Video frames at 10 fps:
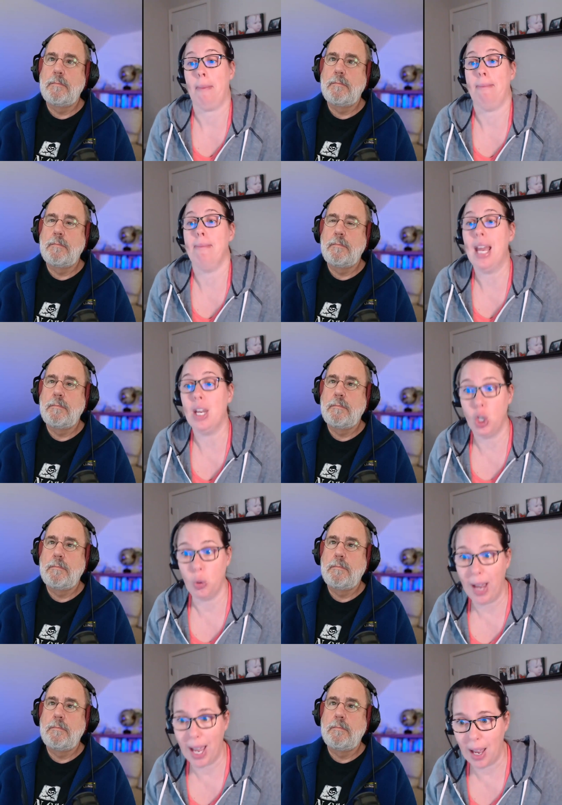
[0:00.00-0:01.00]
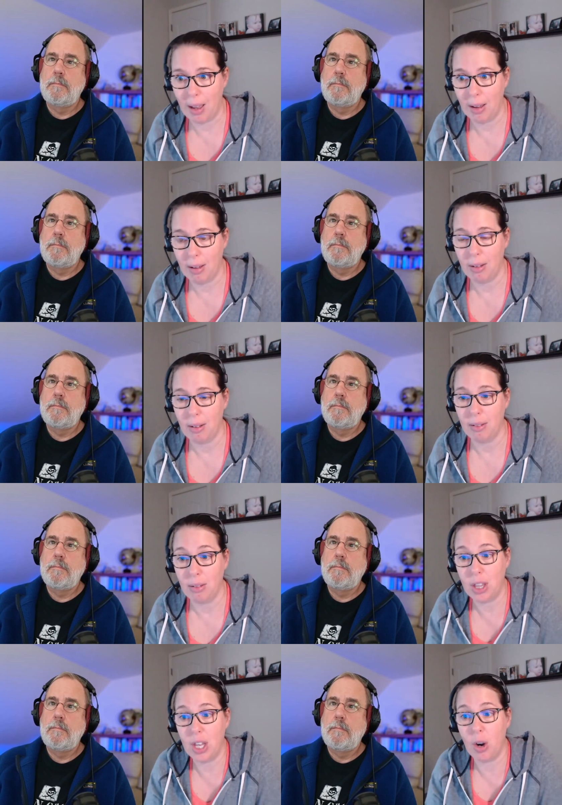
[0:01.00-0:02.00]
Speaker 1: made you a
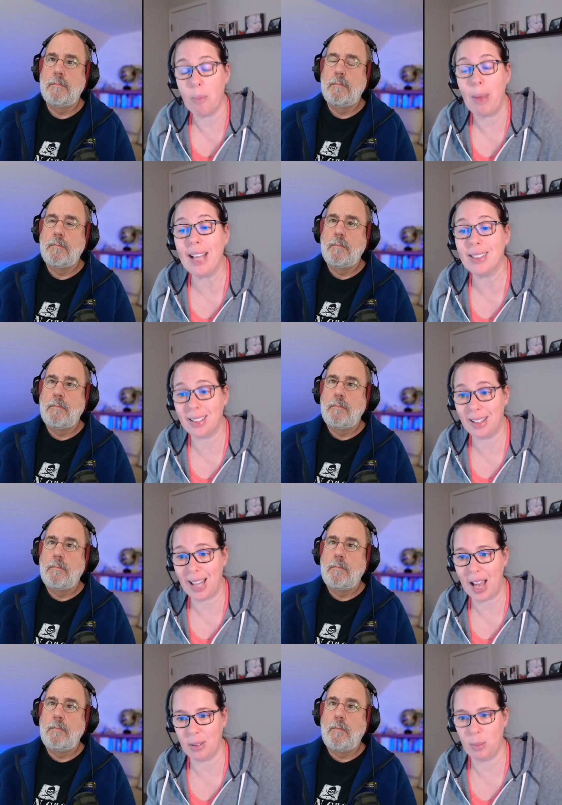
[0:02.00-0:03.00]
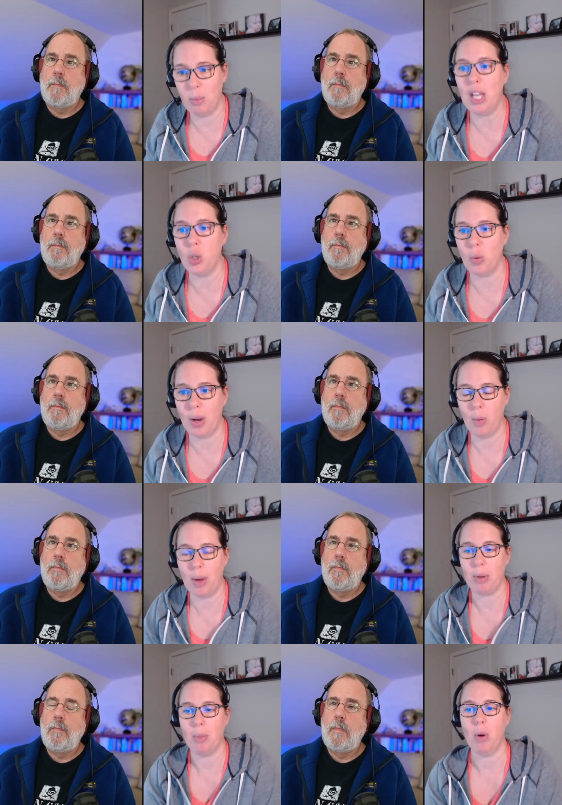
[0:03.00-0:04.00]
their base class made you a
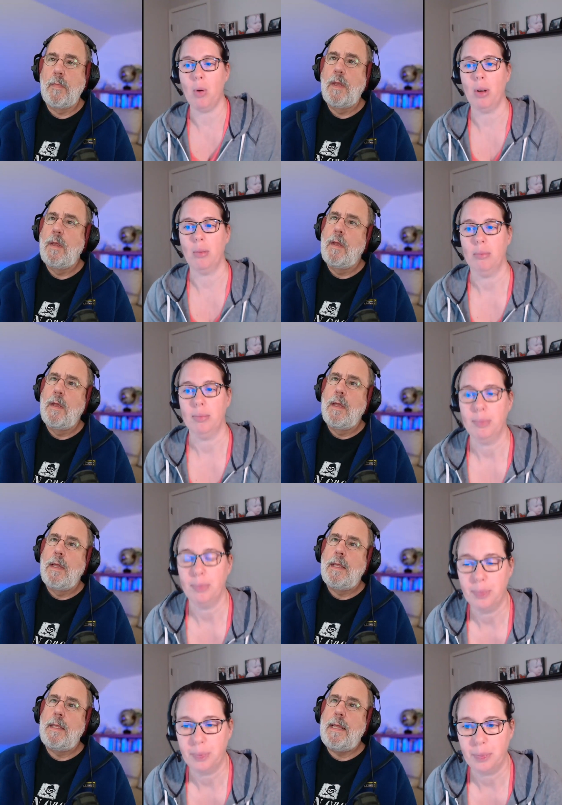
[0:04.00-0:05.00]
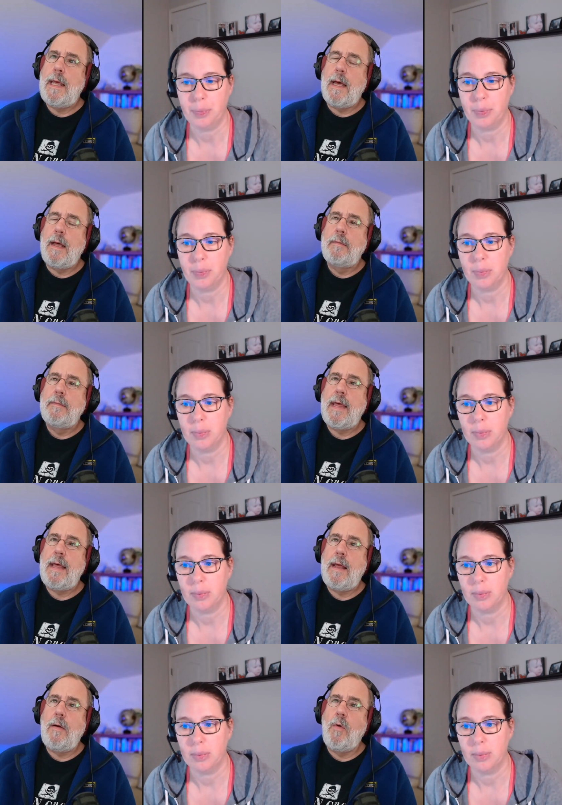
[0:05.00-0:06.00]
web component.
Speaker 2: Yeah,
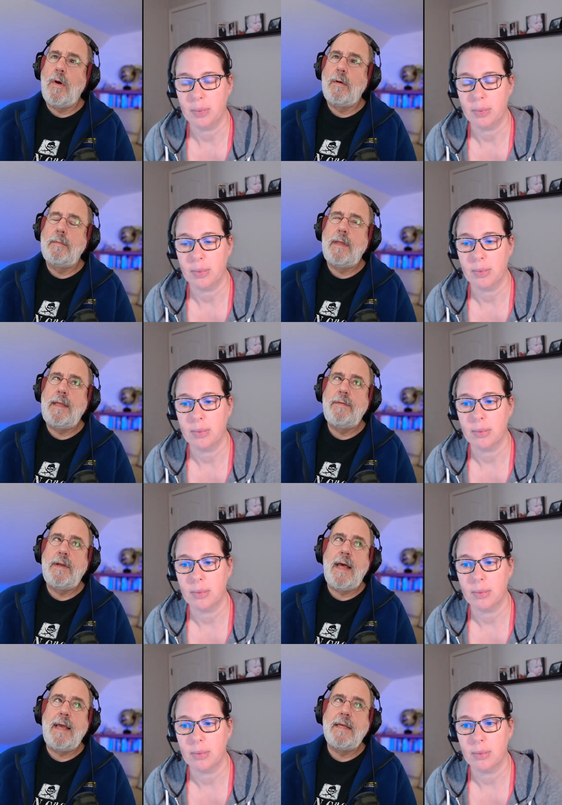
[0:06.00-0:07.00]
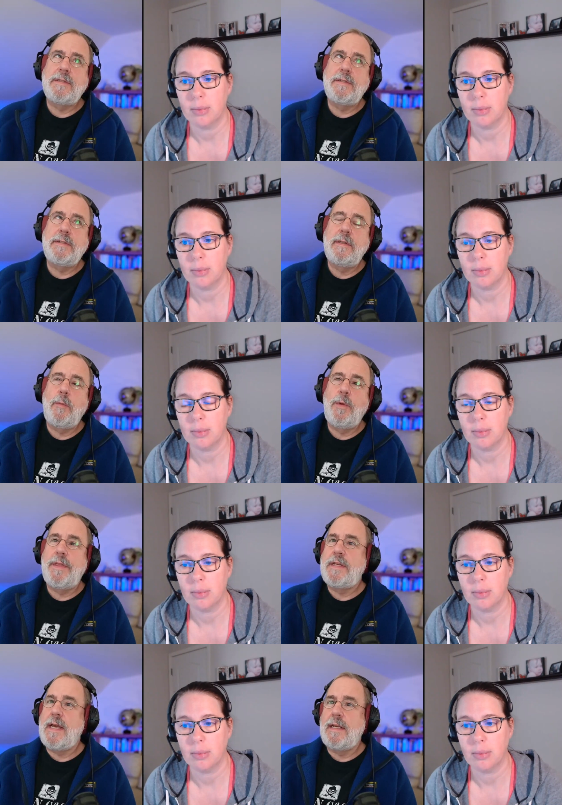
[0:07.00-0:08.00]
that or even I guess with the
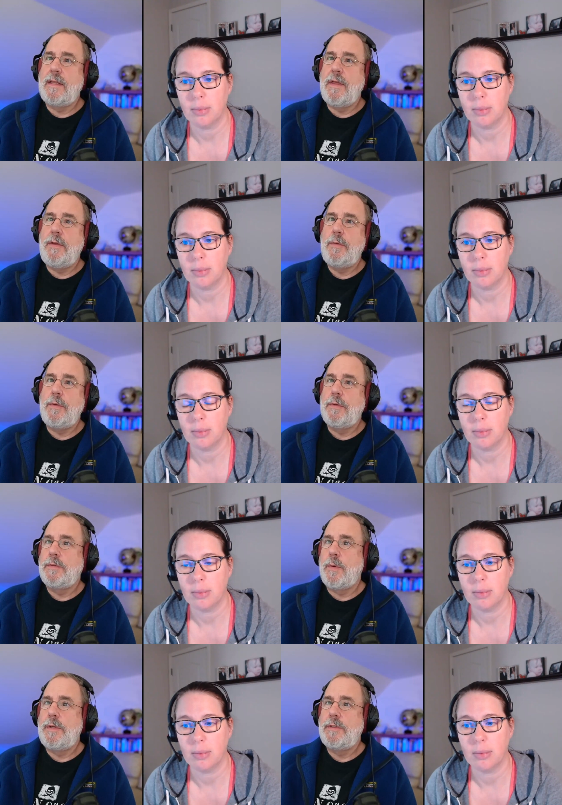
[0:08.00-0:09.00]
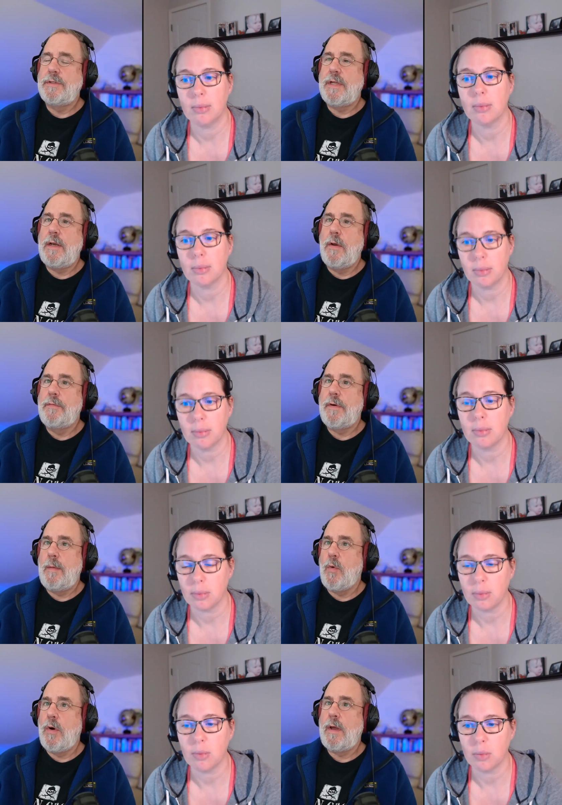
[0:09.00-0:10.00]
technique that you use where you just say no
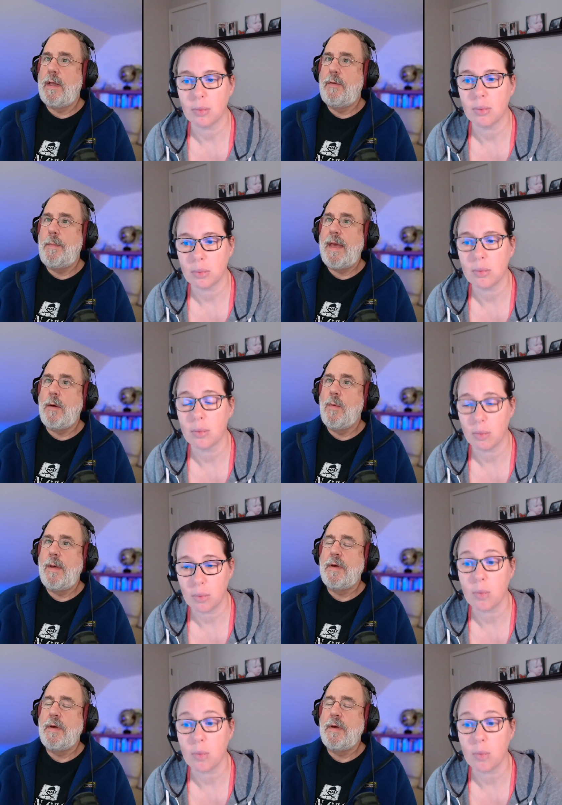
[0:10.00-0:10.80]
framework and you make a web